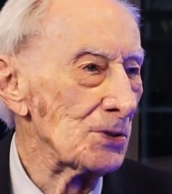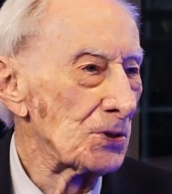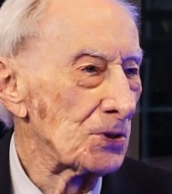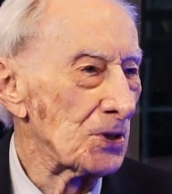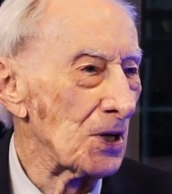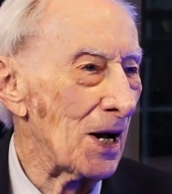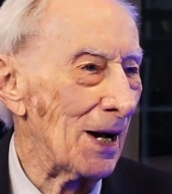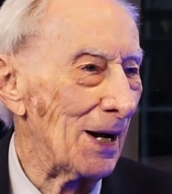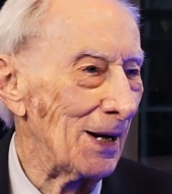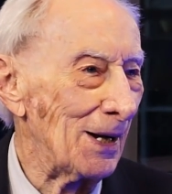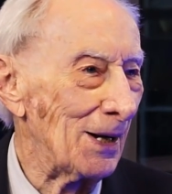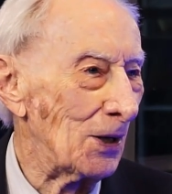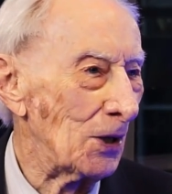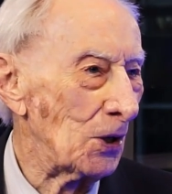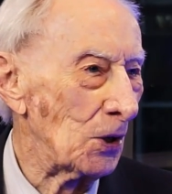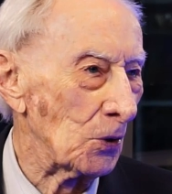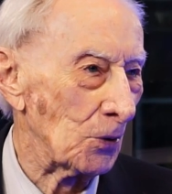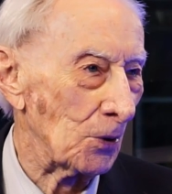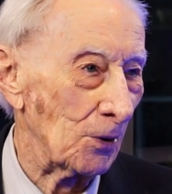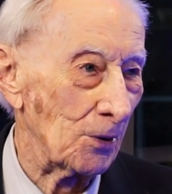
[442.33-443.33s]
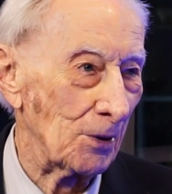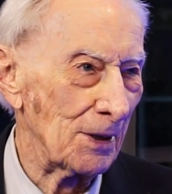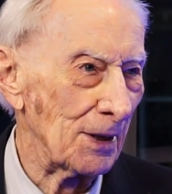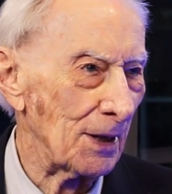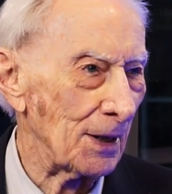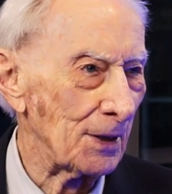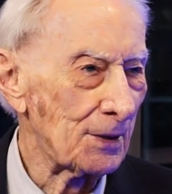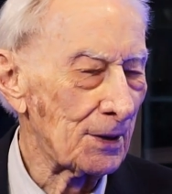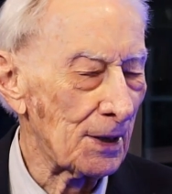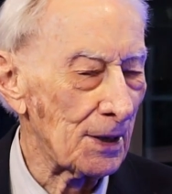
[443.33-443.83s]
style or
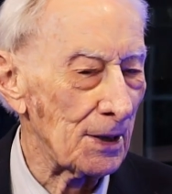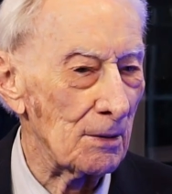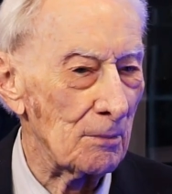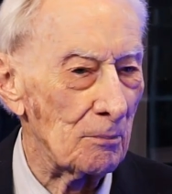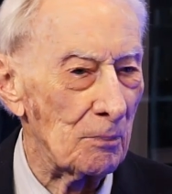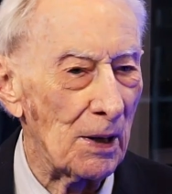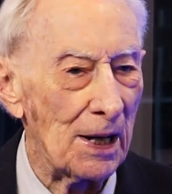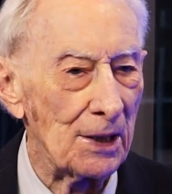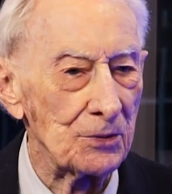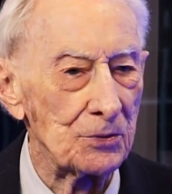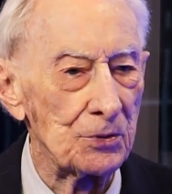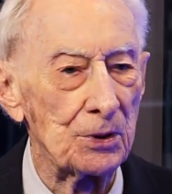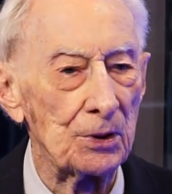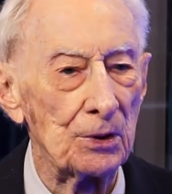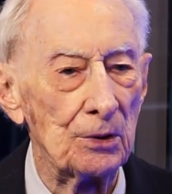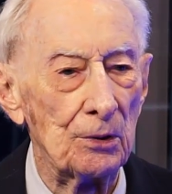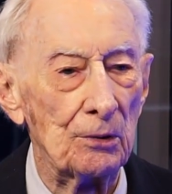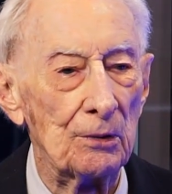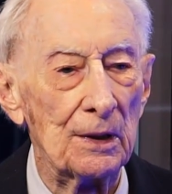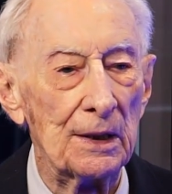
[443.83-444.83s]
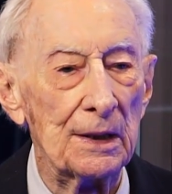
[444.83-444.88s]
anything about you."